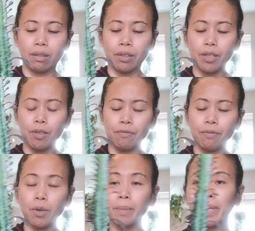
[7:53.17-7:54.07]

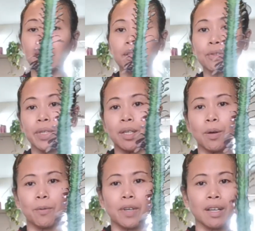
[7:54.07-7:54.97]

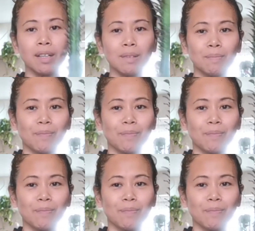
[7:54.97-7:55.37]
Trigona.